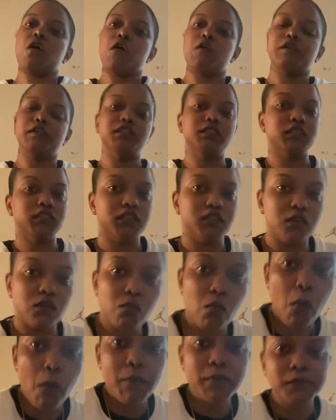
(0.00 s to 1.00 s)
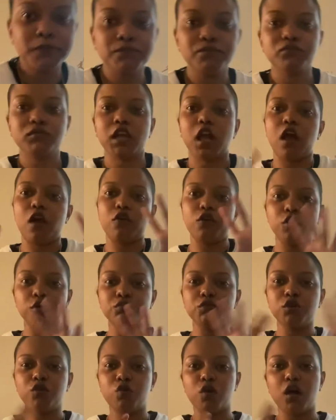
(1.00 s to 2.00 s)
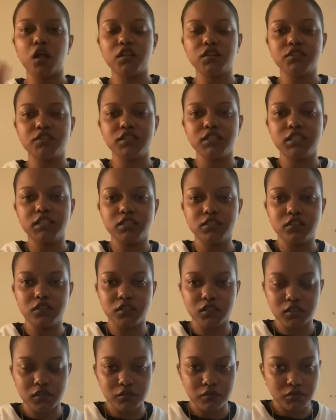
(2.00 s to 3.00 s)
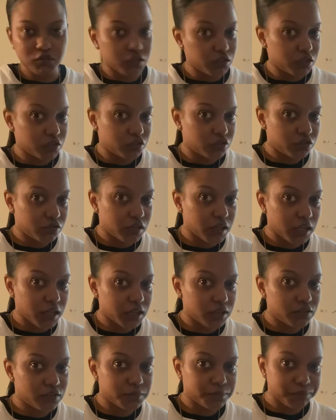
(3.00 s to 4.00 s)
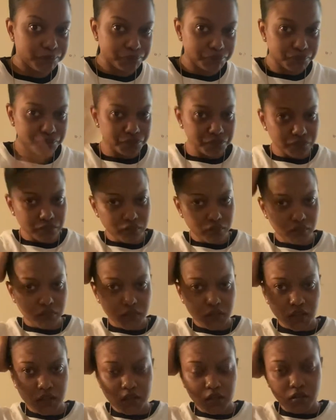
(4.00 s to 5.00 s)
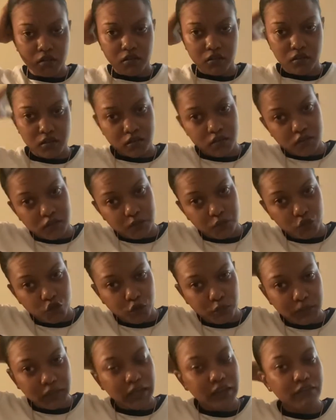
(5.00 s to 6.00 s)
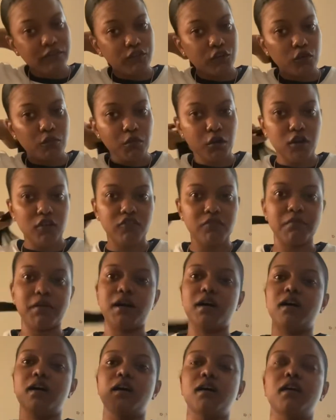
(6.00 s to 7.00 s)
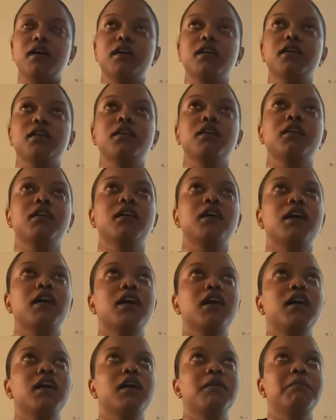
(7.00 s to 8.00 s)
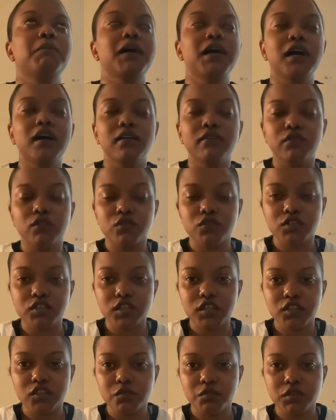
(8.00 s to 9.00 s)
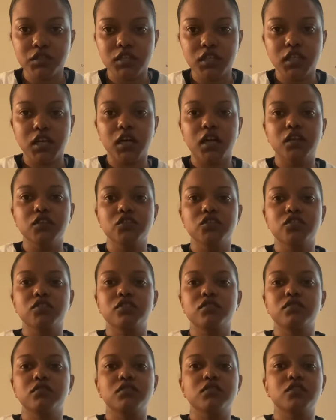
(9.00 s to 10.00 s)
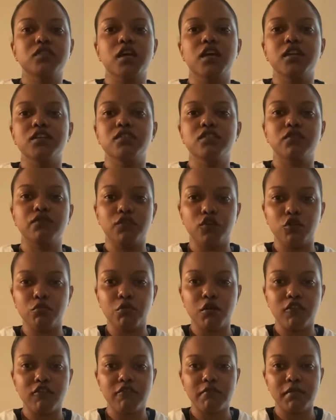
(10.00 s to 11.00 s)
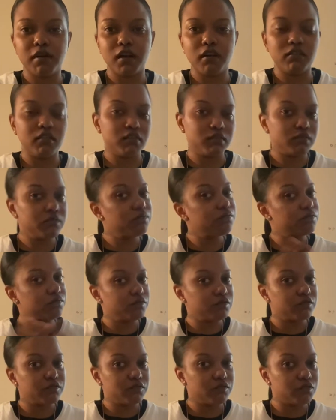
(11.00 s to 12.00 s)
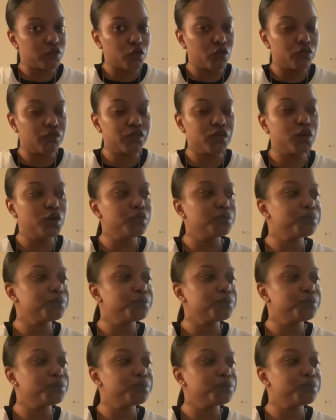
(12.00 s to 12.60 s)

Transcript: I hope the quality is looking good to you guys. Normally I film off my iPhone 6, but today I just decided to film off my phone.